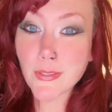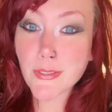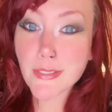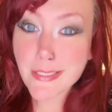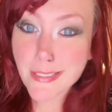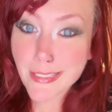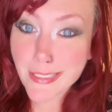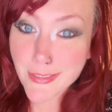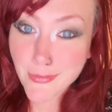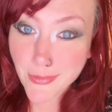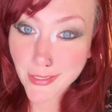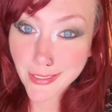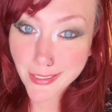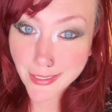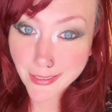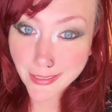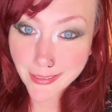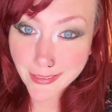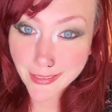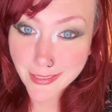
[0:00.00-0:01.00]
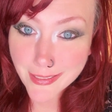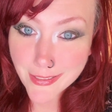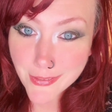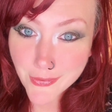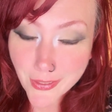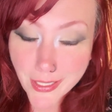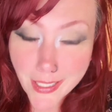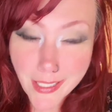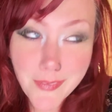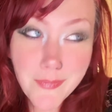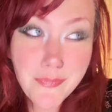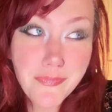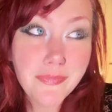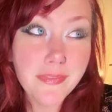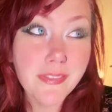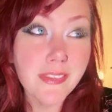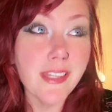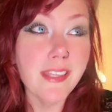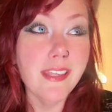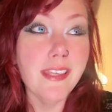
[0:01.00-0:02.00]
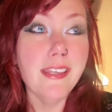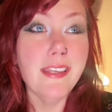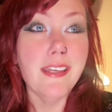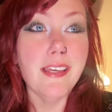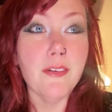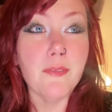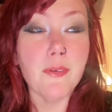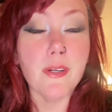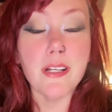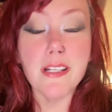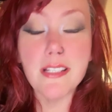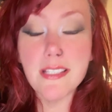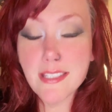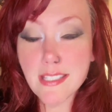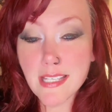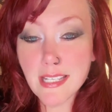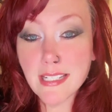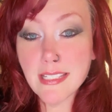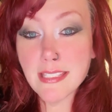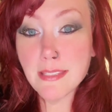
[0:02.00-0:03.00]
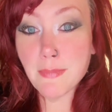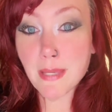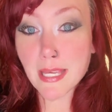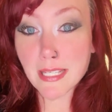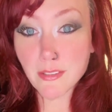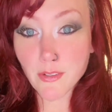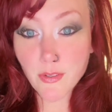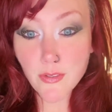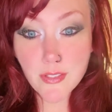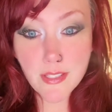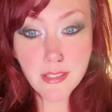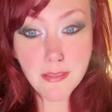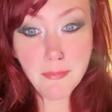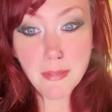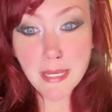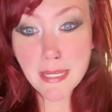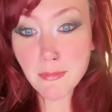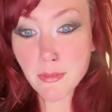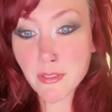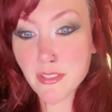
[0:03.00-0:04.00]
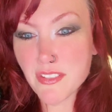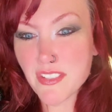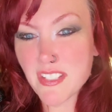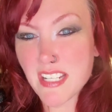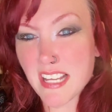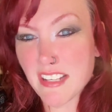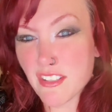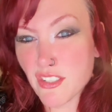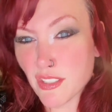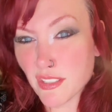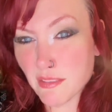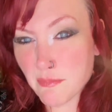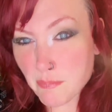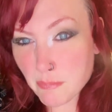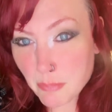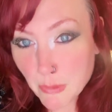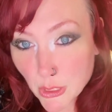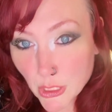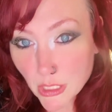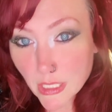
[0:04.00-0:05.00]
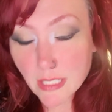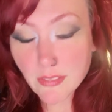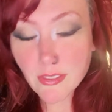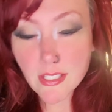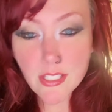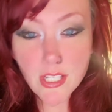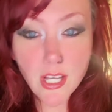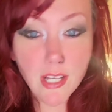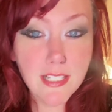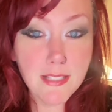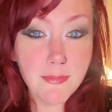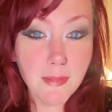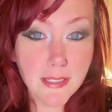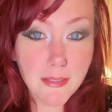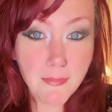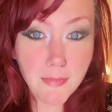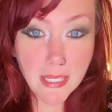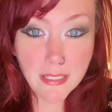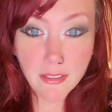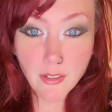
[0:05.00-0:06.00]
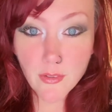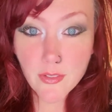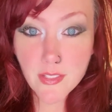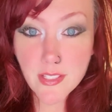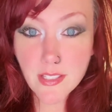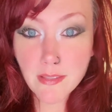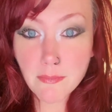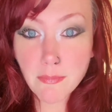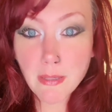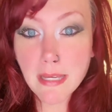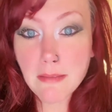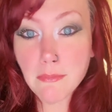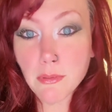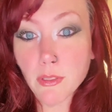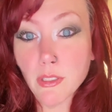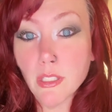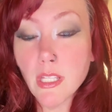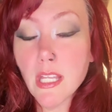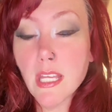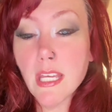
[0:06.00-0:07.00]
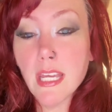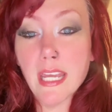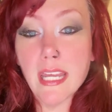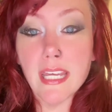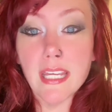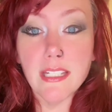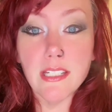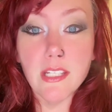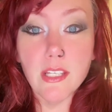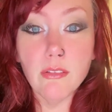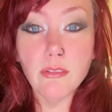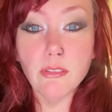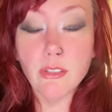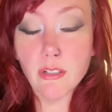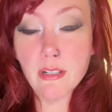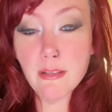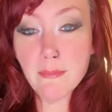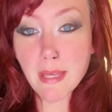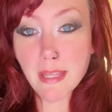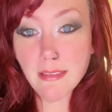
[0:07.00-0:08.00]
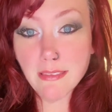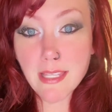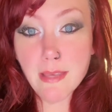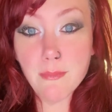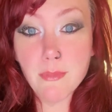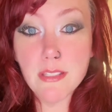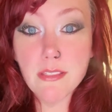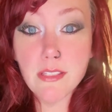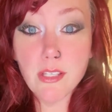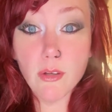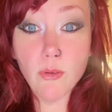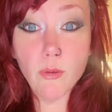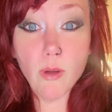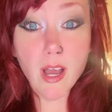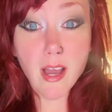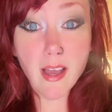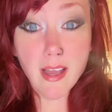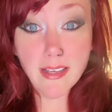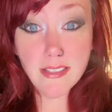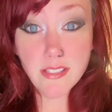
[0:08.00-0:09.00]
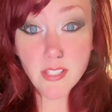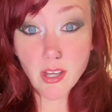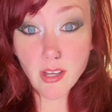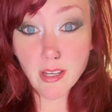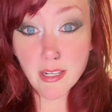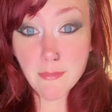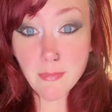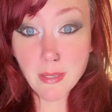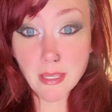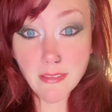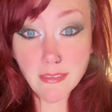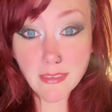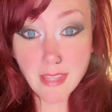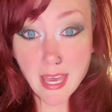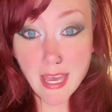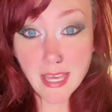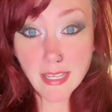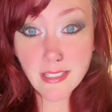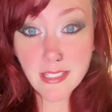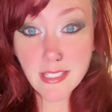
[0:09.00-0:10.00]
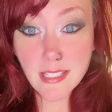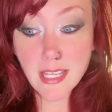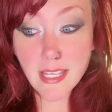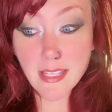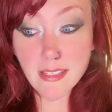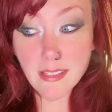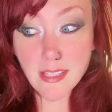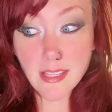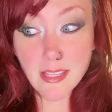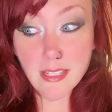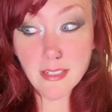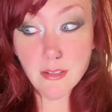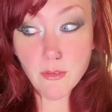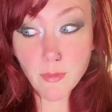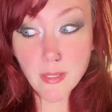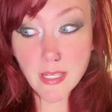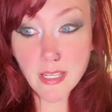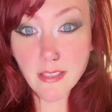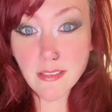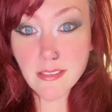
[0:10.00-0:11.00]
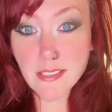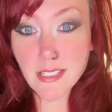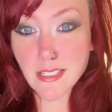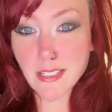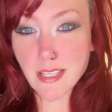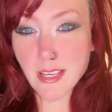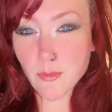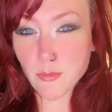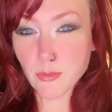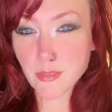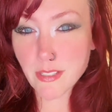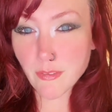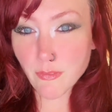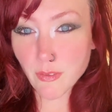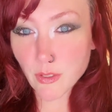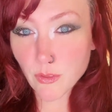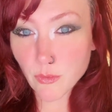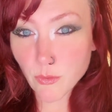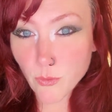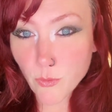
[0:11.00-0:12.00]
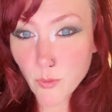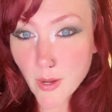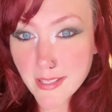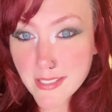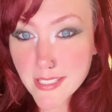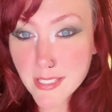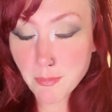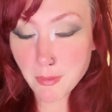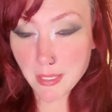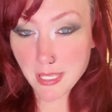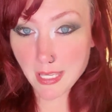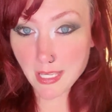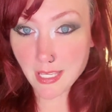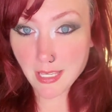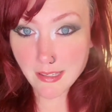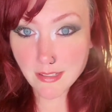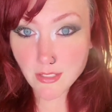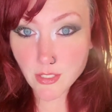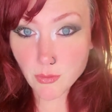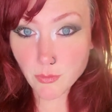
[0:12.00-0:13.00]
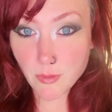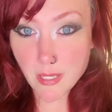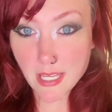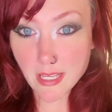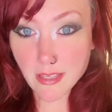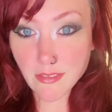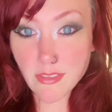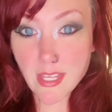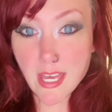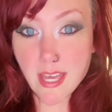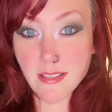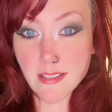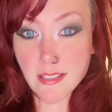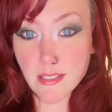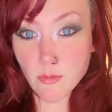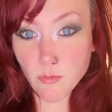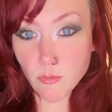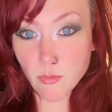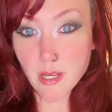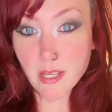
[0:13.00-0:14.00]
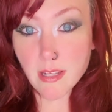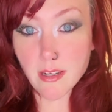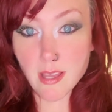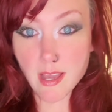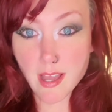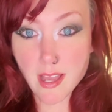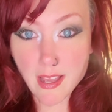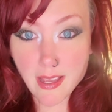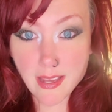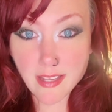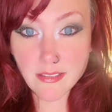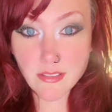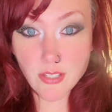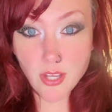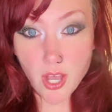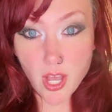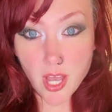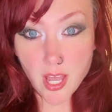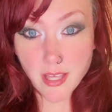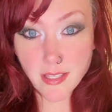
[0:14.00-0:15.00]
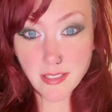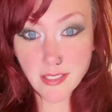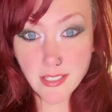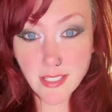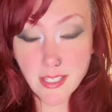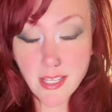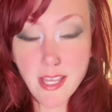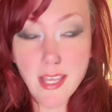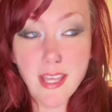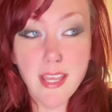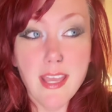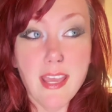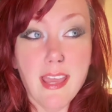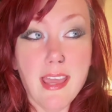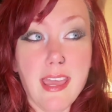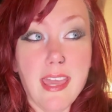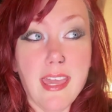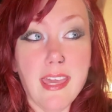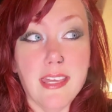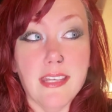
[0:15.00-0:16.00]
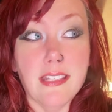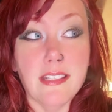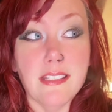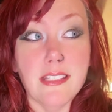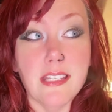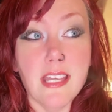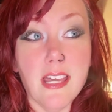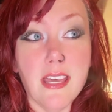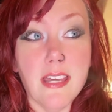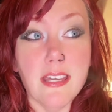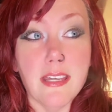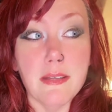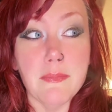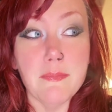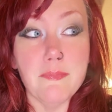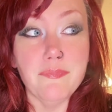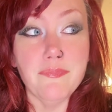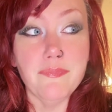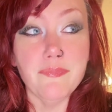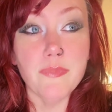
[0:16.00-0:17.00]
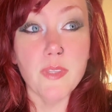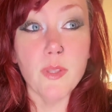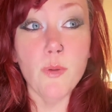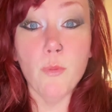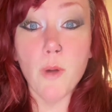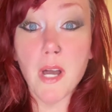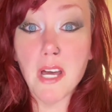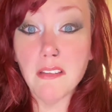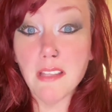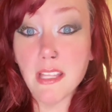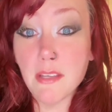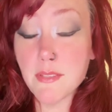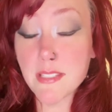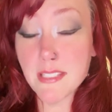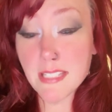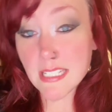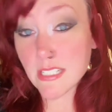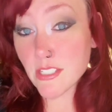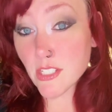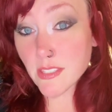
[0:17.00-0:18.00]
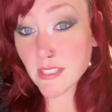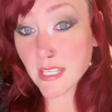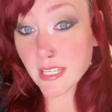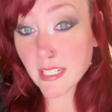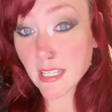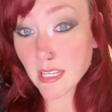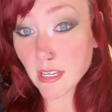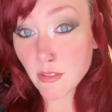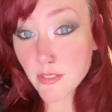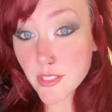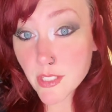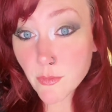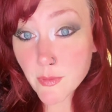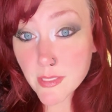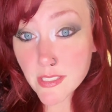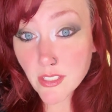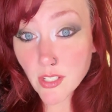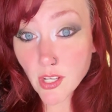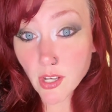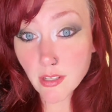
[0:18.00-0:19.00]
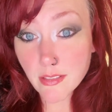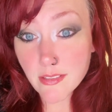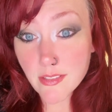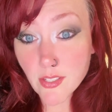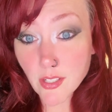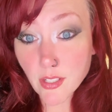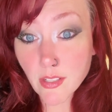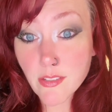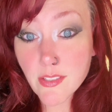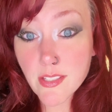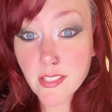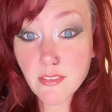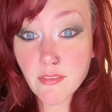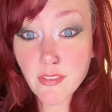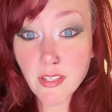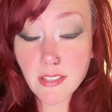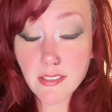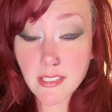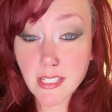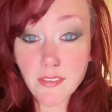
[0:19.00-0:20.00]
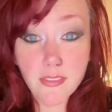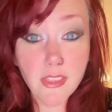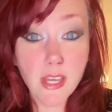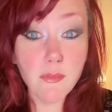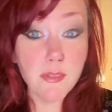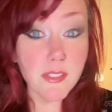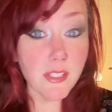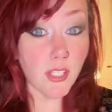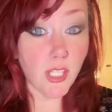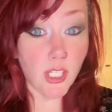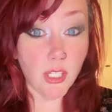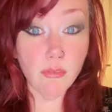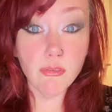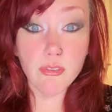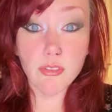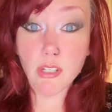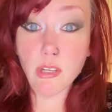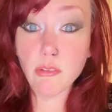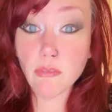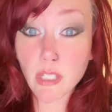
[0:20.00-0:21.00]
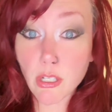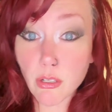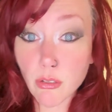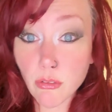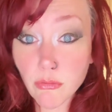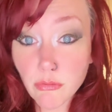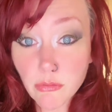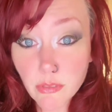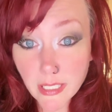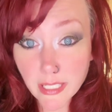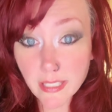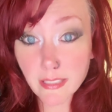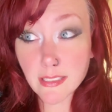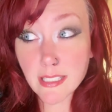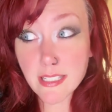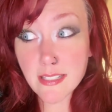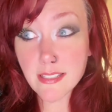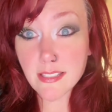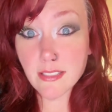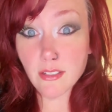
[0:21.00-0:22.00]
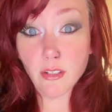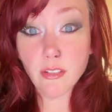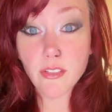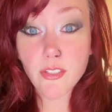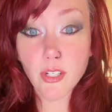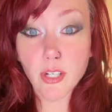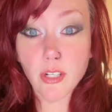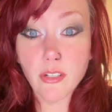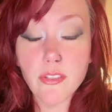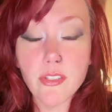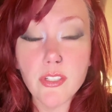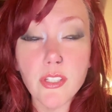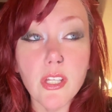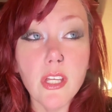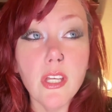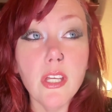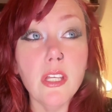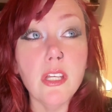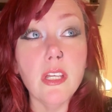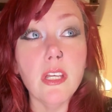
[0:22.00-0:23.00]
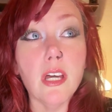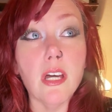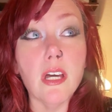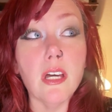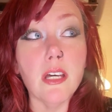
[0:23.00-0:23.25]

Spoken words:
Of course, that's what Kitty does, right? We're going to study the bad girls of the Bible. There's an actual book that talks about the bad girls of the Bible, and you learn about them. And so I taught about that, and then we did a different recipe each week. That's what I taught. And while I was teaching that, I also went to concerts and found out that was a huge no-no, at least in our church.